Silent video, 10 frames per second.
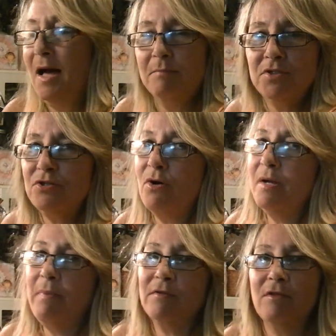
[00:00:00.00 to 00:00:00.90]
I'm sorry
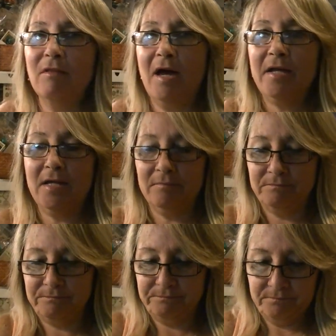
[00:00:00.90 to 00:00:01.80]
about the lighting.
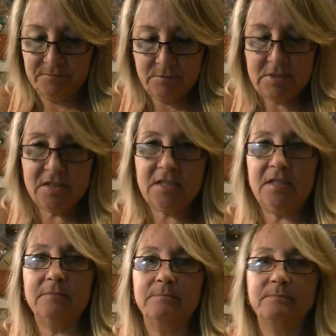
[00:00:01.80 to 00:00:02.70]
Let me see.